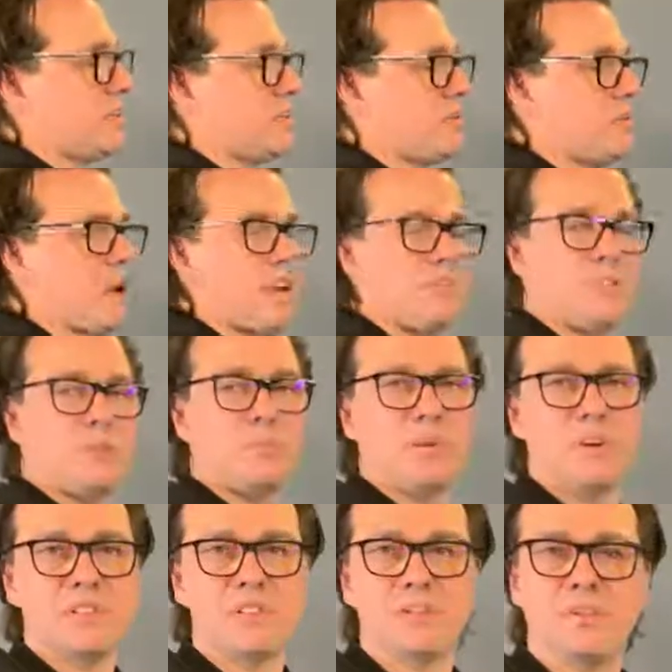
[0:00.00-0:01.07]
you have the
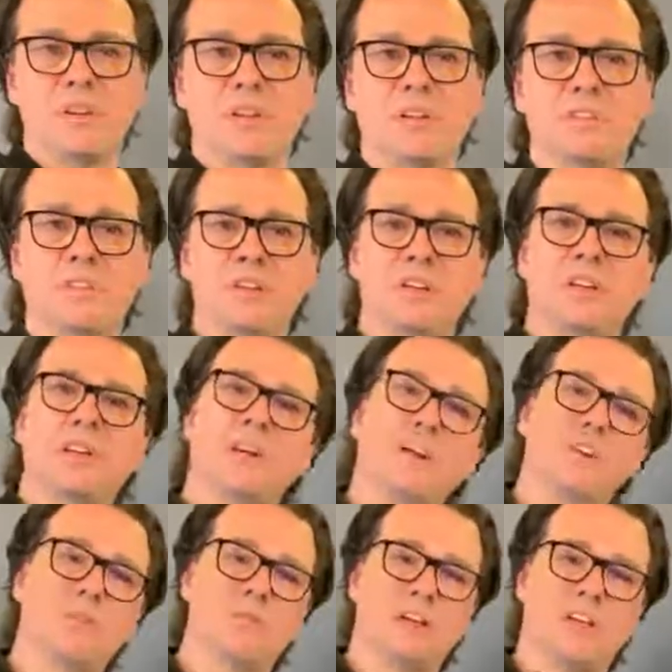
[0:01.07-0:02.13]
possibility
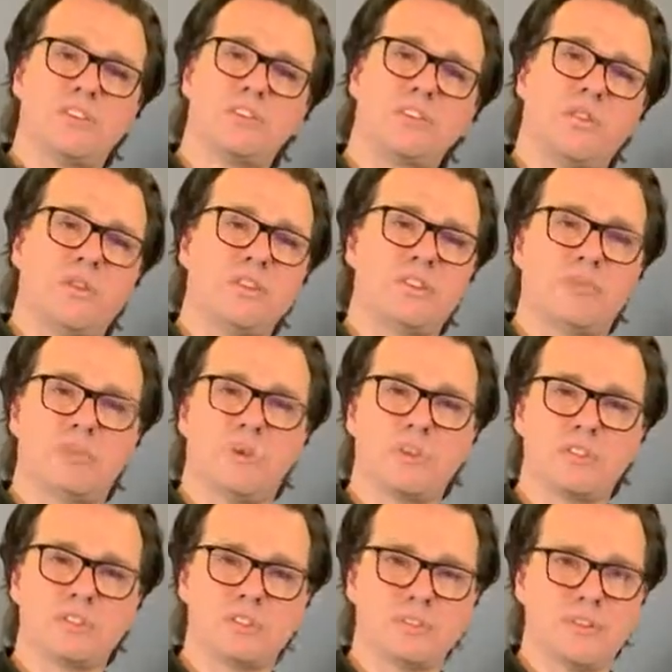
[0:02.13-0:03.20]
to get shorter
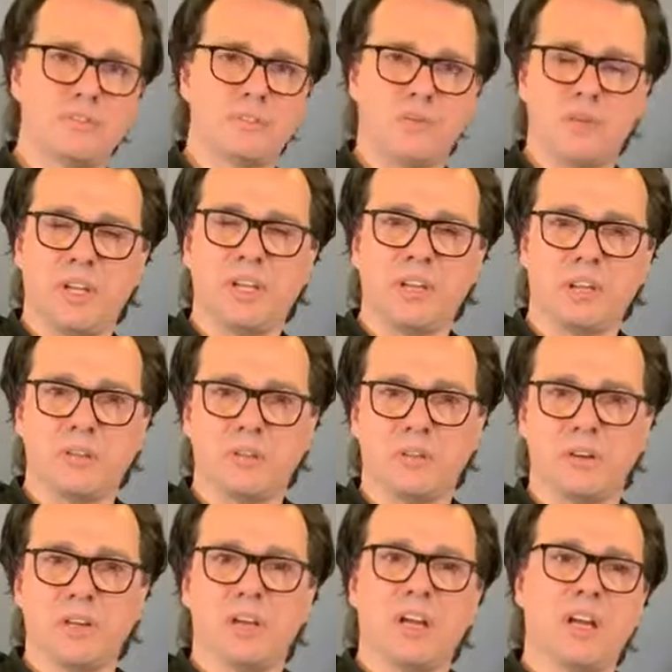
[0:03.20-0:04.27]
versions of the video
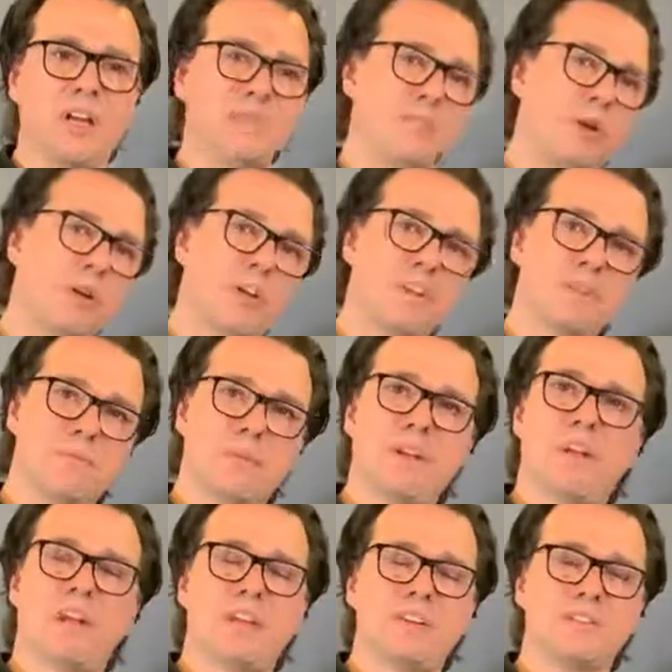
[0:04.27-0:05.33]
and more
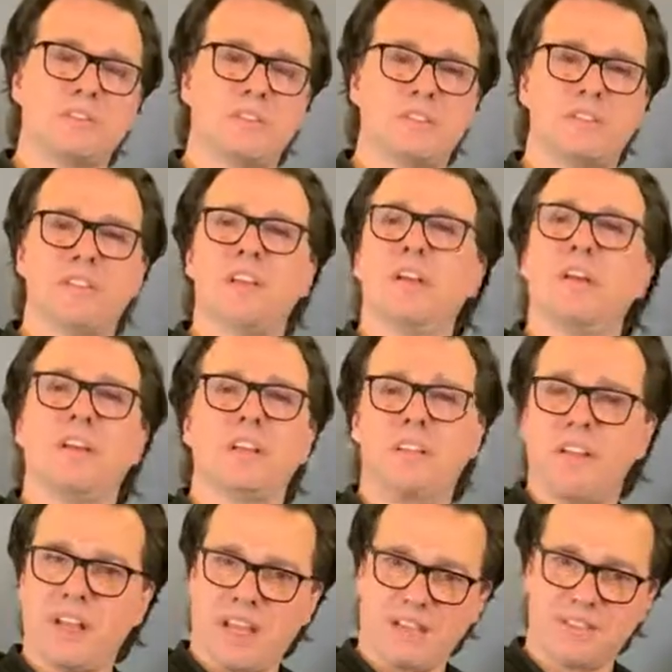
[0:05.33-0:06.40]
explanations in the
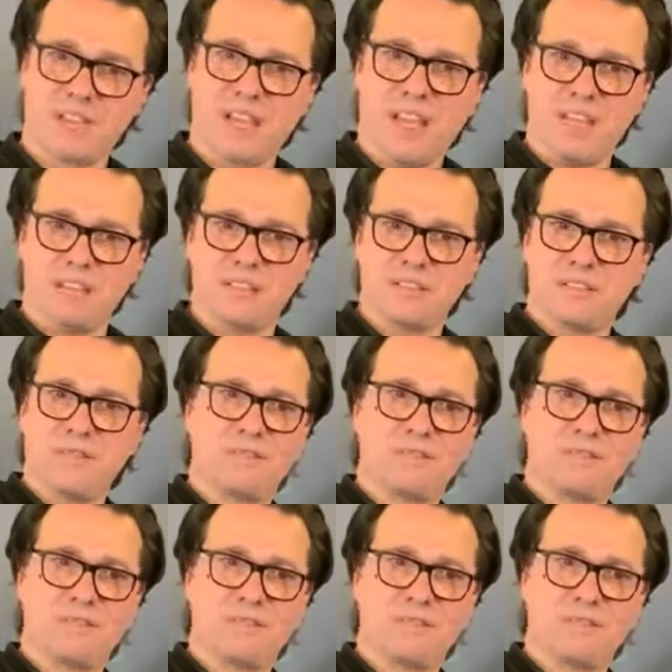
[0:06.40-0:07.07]
next days.